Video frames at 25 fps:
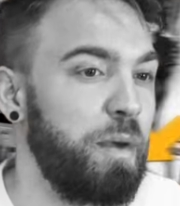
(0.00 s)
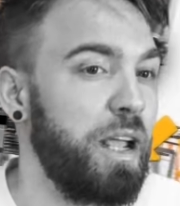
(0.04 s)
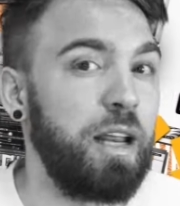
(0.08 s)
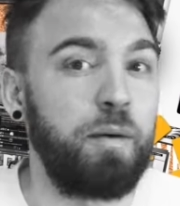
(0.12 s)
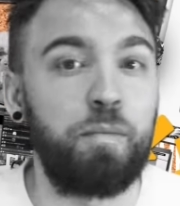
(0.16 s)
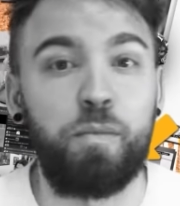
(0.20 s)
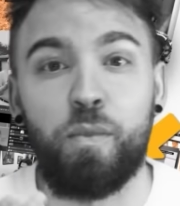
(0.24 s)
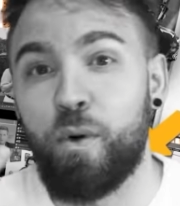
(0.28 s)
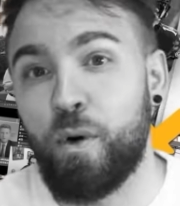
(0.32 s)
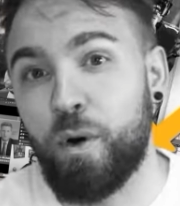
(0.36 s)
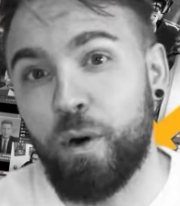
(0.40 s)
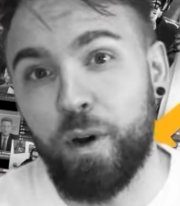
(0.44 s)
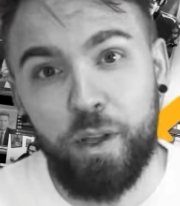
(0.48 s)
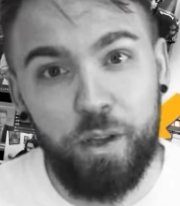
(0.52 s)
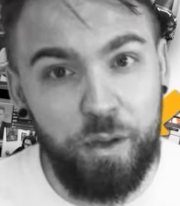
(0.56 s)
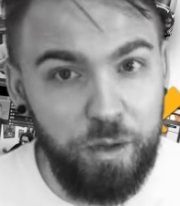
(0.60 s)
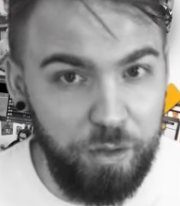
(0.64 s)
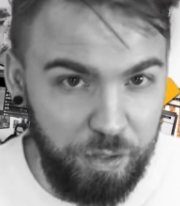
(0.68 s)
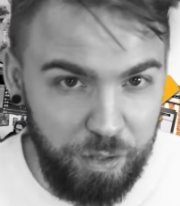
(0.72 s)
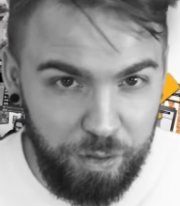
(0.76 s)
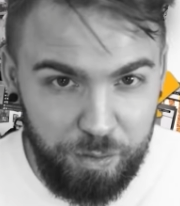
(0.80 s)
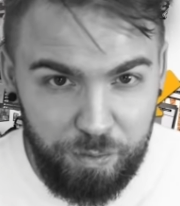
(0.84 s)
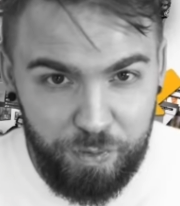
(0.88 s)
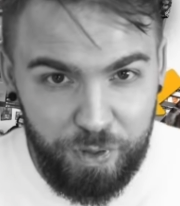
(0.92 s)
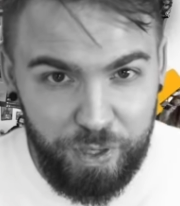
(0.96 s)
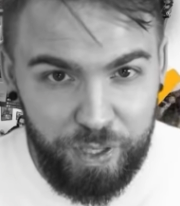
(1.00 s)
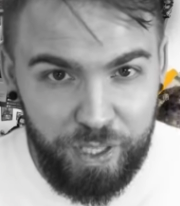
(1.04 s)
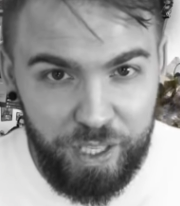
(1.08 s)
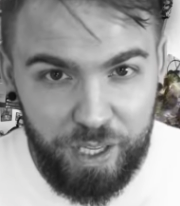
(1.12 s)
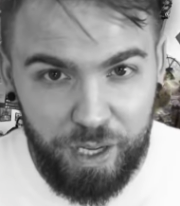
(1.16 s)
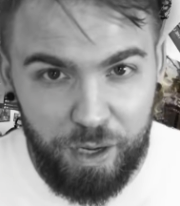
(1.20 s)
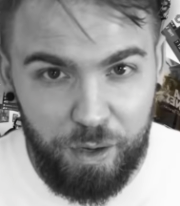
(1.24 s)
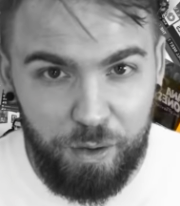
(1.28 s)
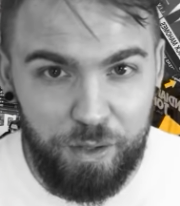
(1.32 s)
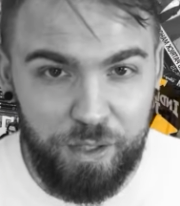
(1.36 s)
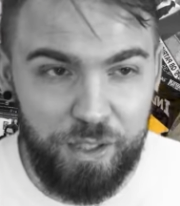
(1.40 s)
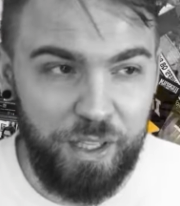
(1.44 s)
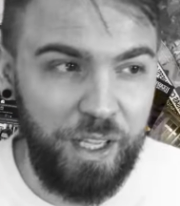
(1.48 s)
made more YouTube
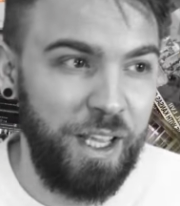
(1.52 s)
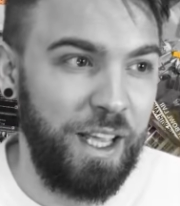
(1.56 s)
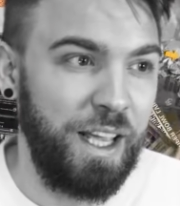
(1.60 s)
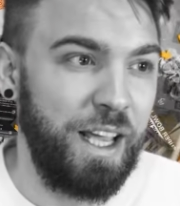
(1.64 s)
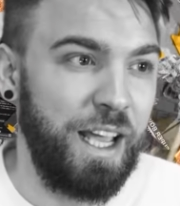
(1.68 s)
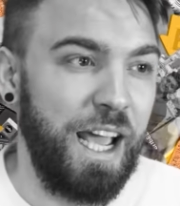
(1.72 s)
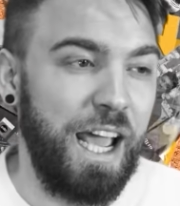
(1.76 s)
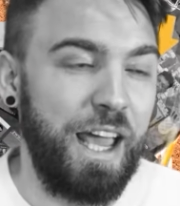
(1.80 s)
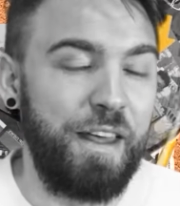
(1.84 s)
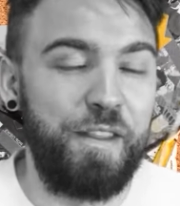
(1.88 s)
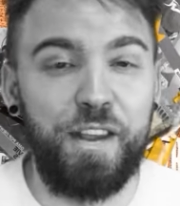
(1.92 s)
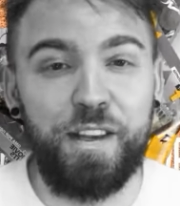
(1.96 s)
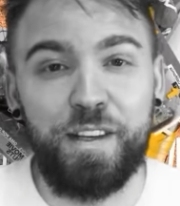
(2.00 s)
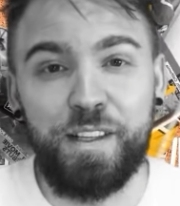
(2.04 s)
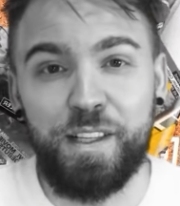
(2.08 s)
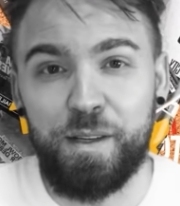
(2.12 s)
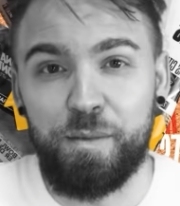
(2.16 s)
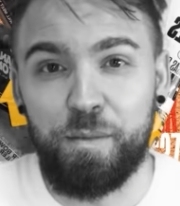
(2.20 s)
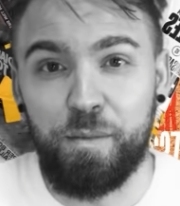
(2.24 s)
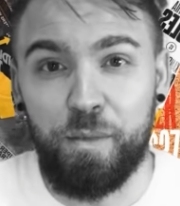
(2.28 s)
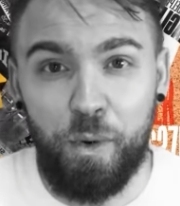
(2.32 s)
videos and then did